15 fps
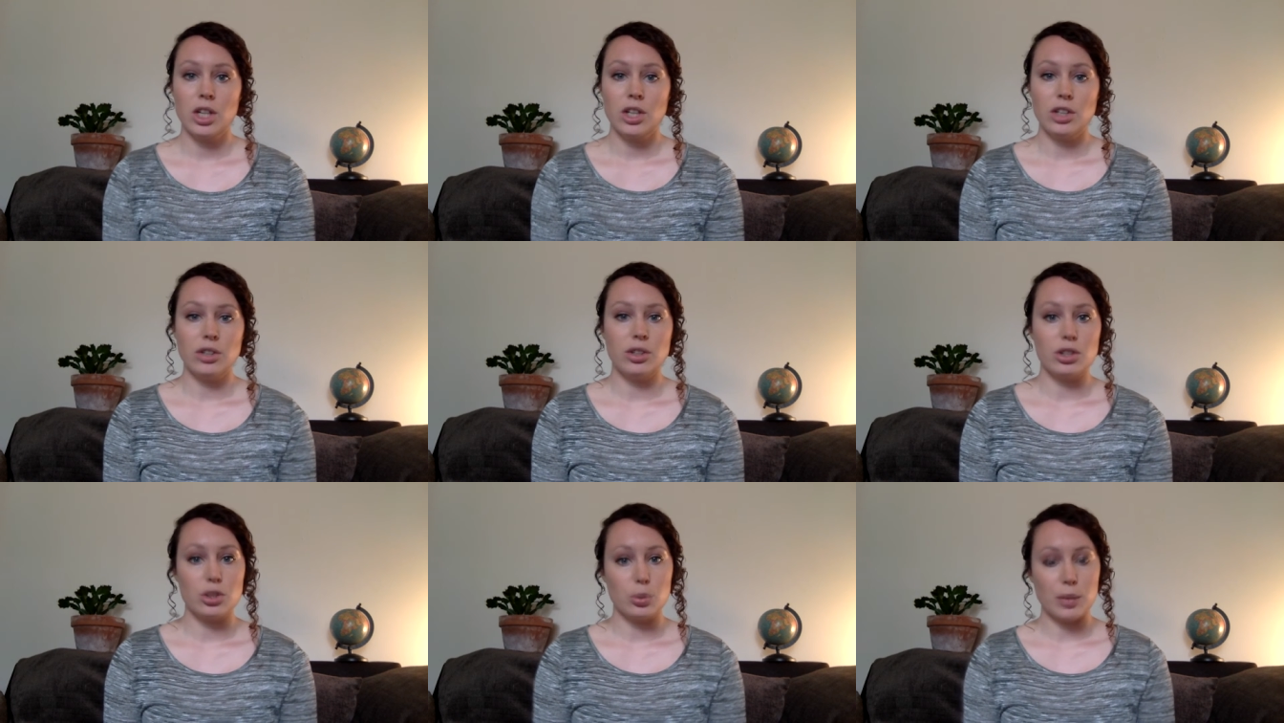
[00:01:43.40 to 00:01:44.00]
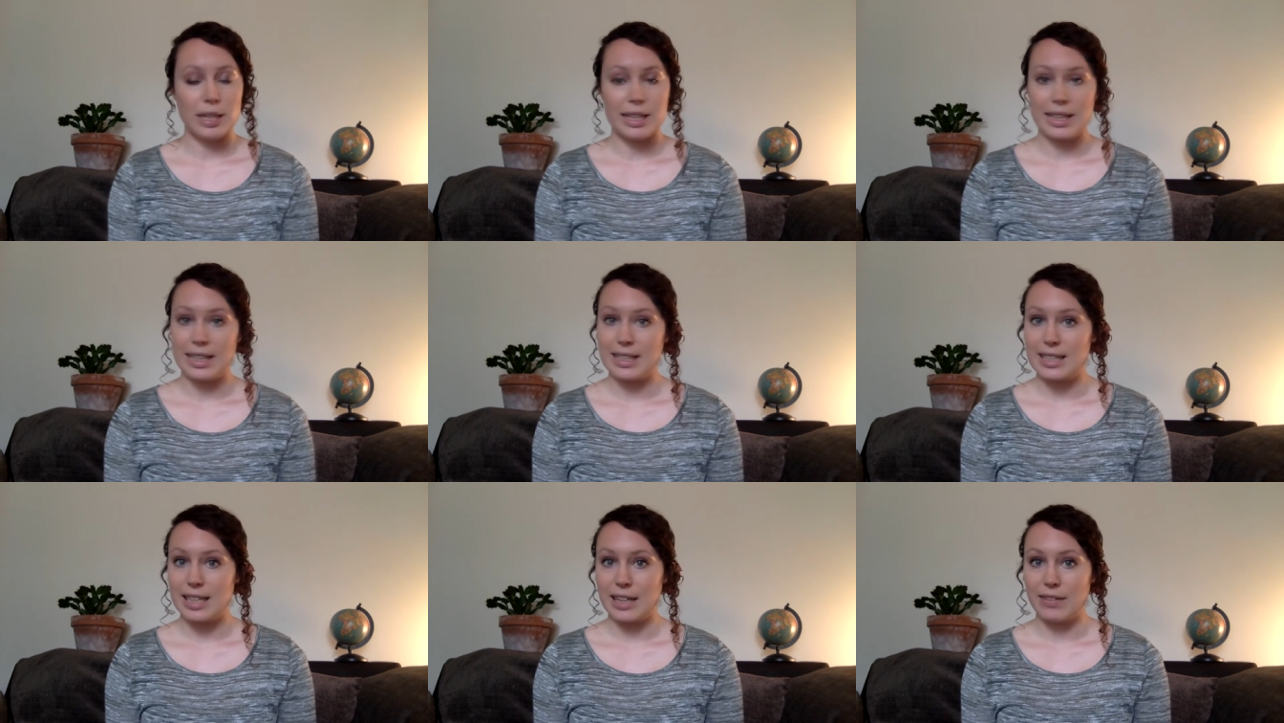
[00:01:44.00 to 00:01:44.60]
You can tweak
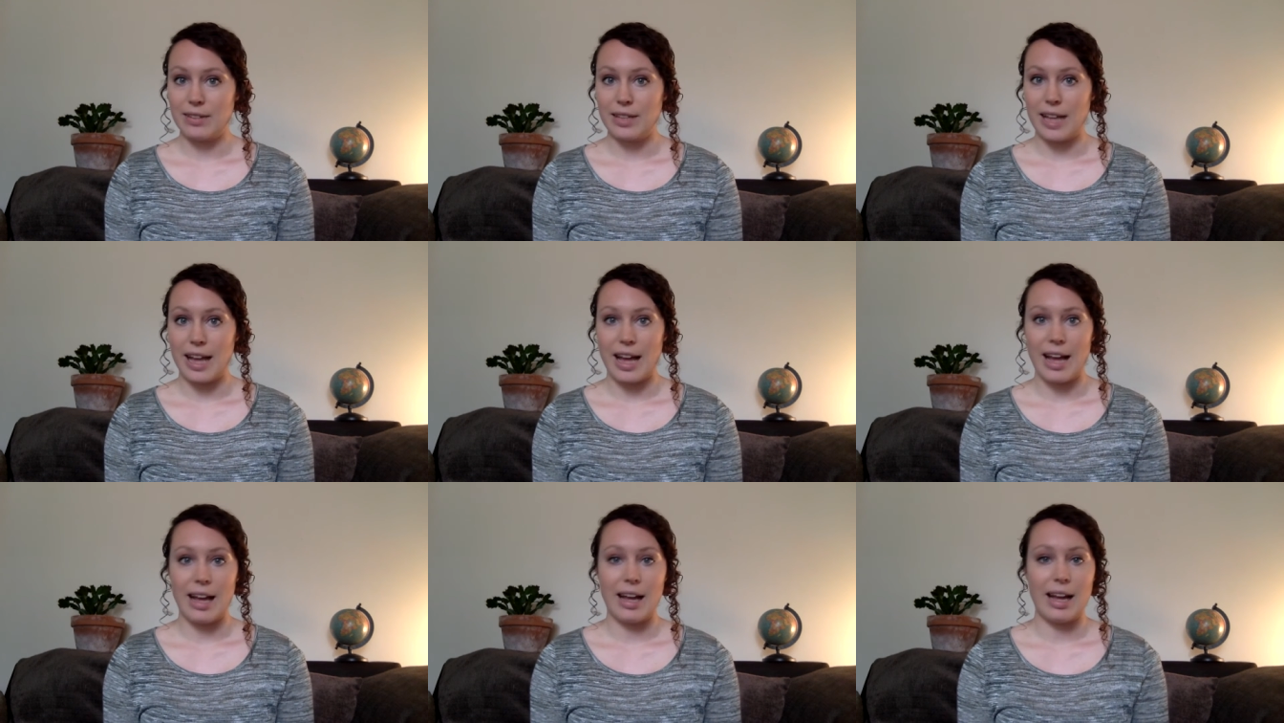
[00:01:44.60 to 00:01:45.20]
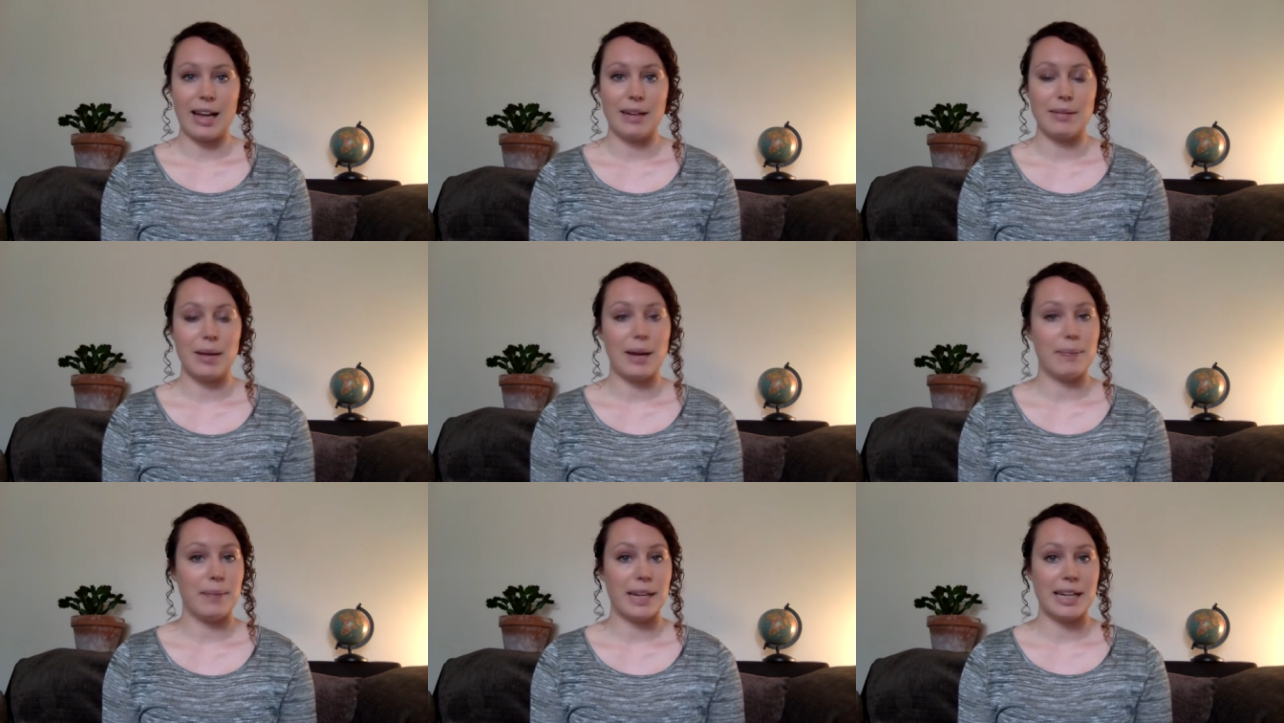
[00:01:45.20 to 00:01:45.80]
things here and there
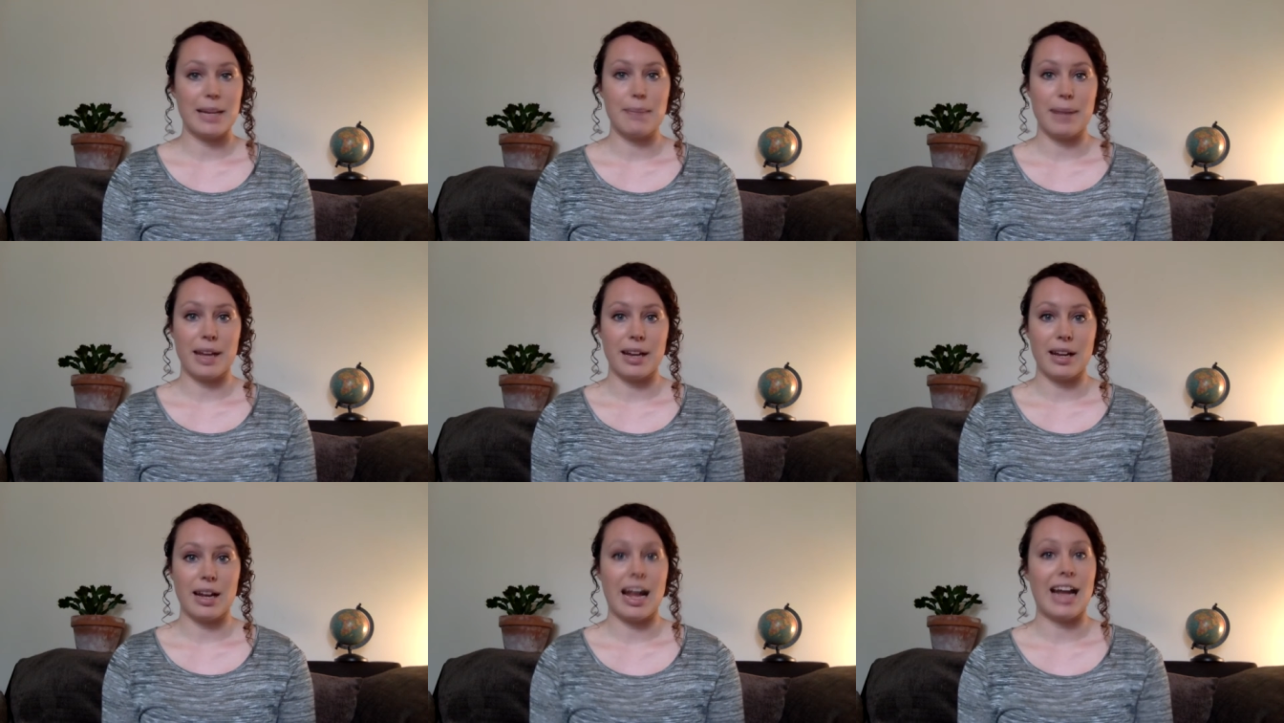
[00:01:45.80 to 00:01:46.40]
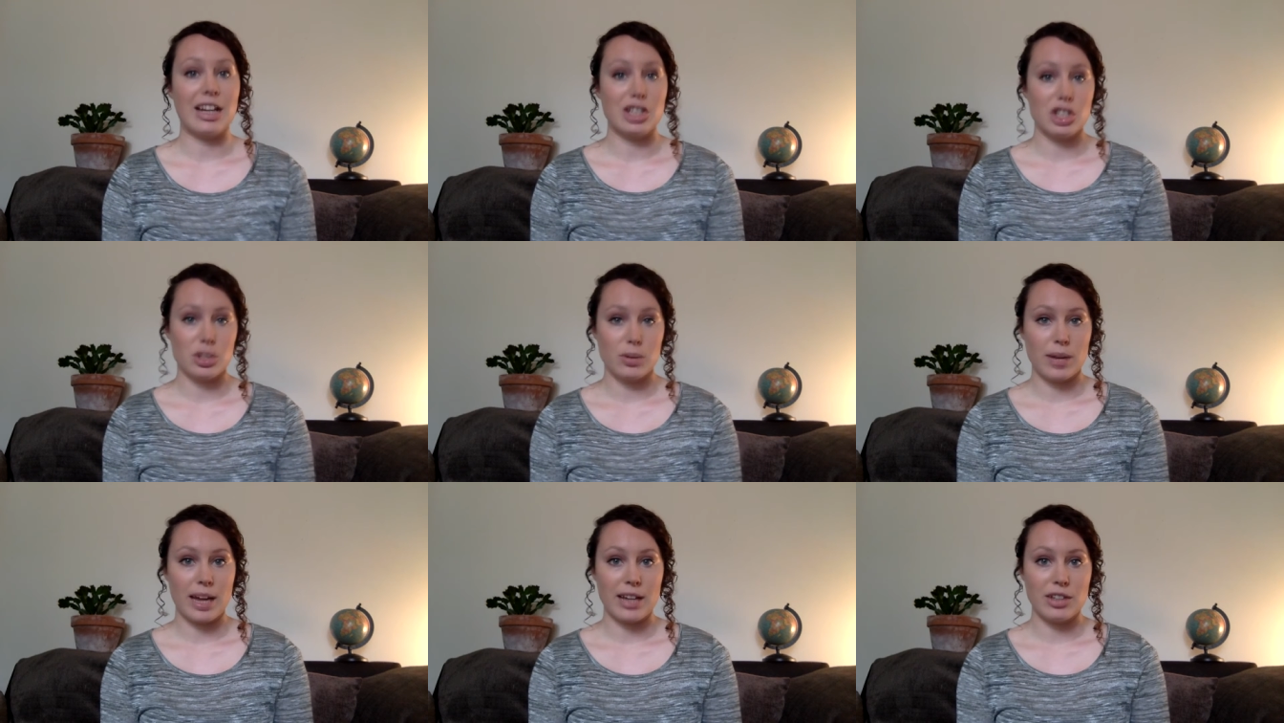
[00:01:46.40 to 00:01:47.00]
and make it better, add to
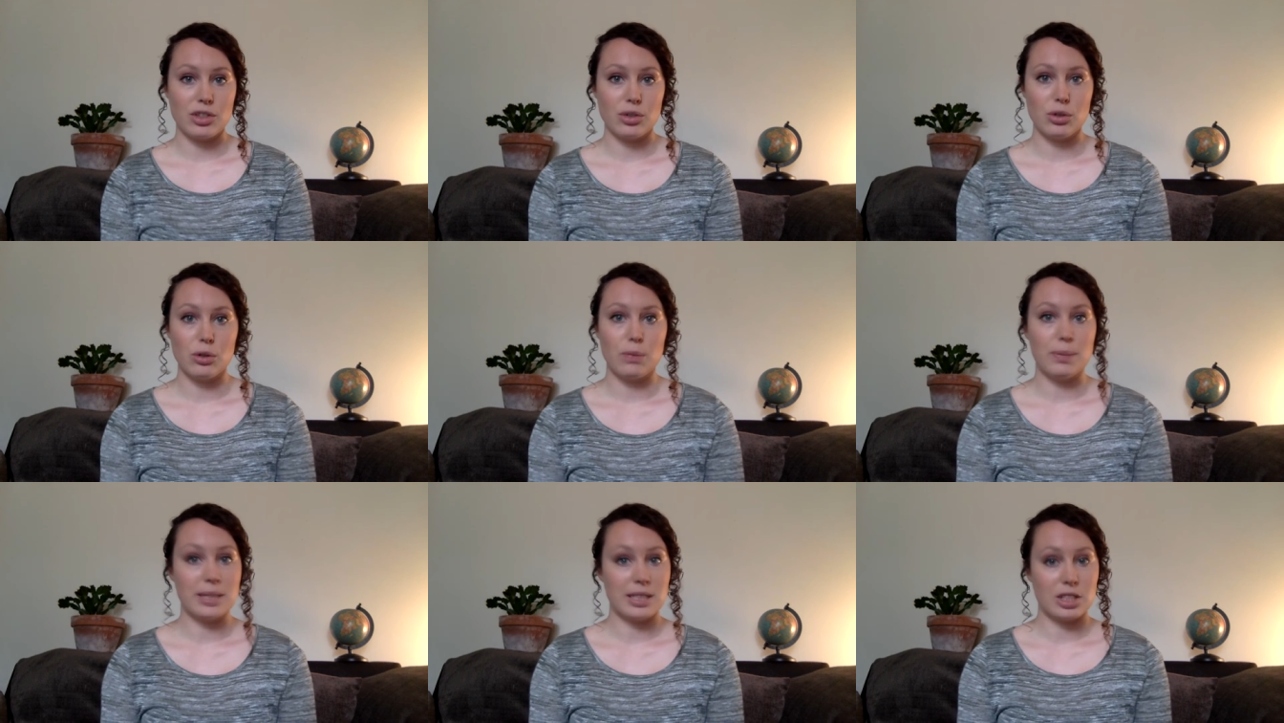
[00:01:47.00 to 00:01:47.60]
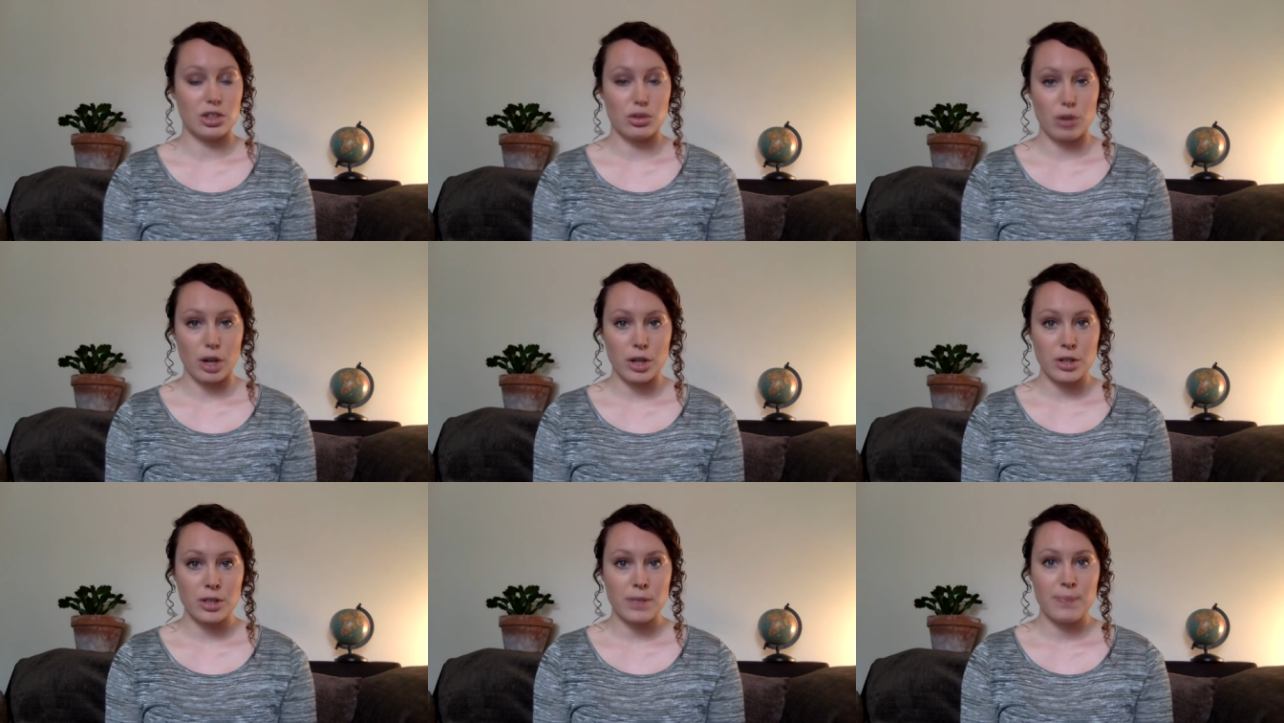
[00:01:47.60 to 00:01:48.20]
it as your business
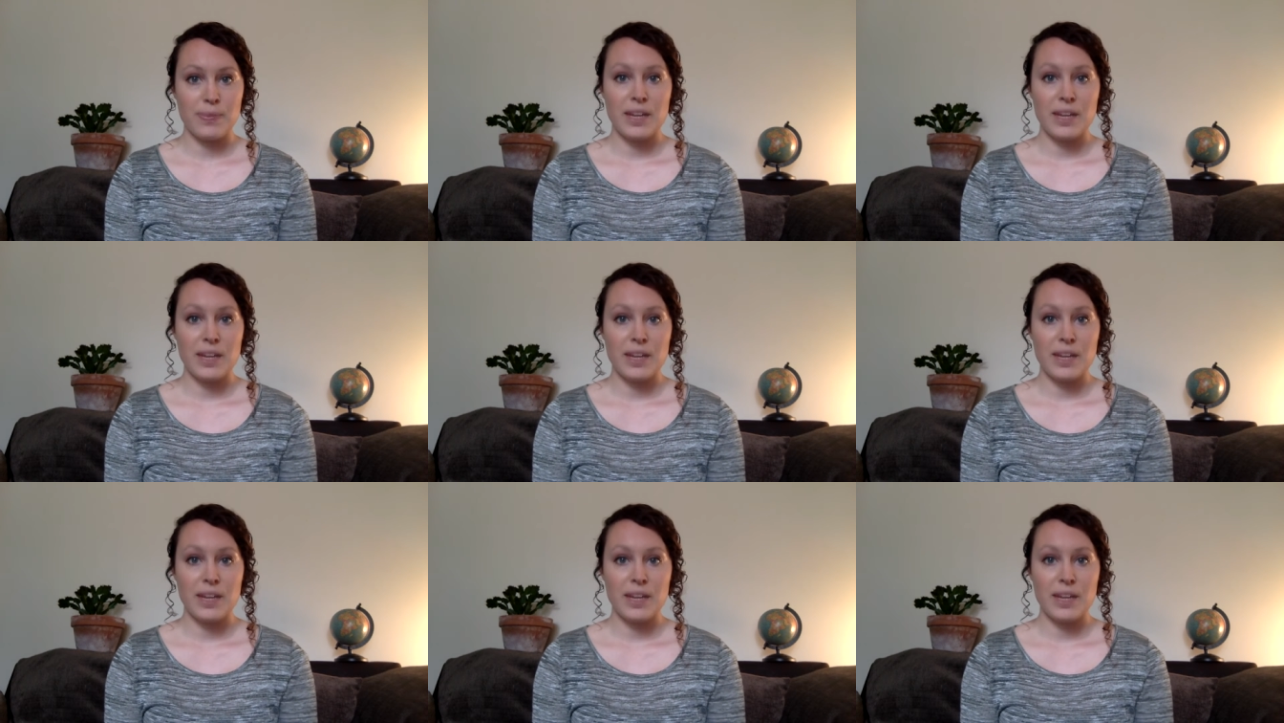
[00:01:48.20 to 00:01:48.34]
grows.